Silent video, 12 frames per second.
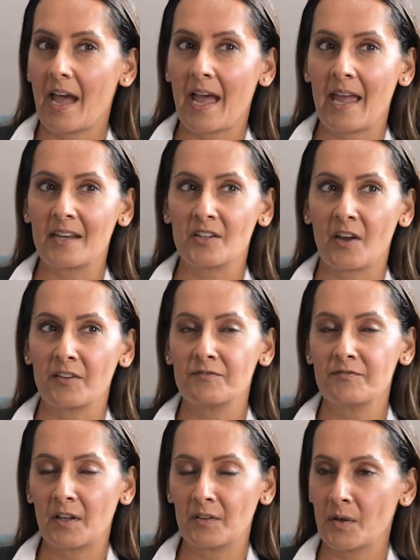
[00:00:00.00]
and I
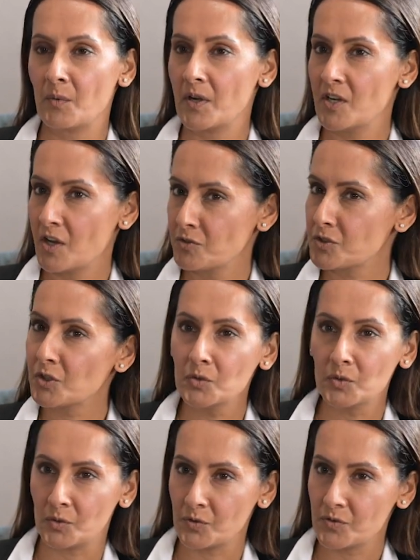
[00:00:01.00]
felt there were no
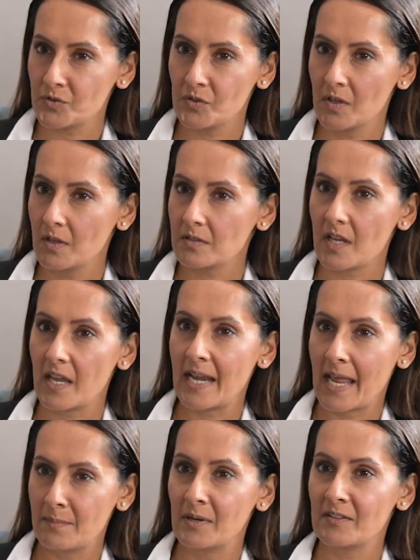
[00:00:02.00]
tools to
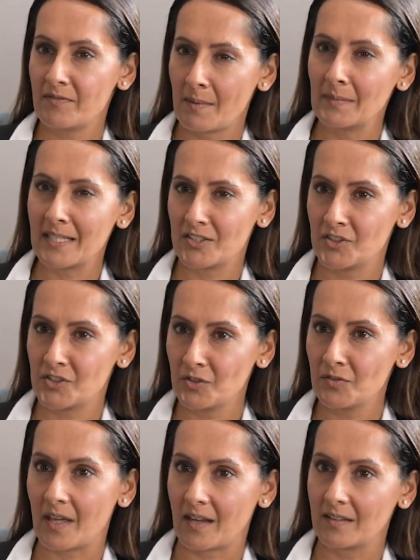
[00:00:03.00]
enable a family to
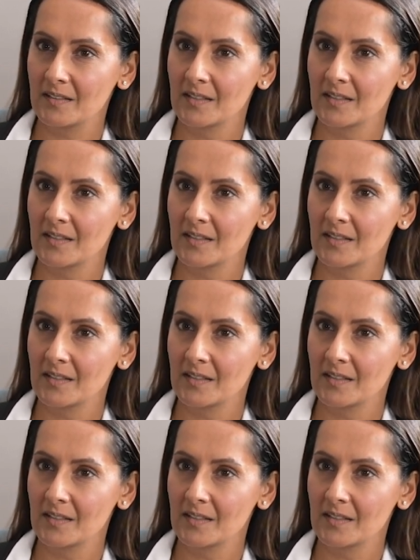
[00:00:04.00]
do that.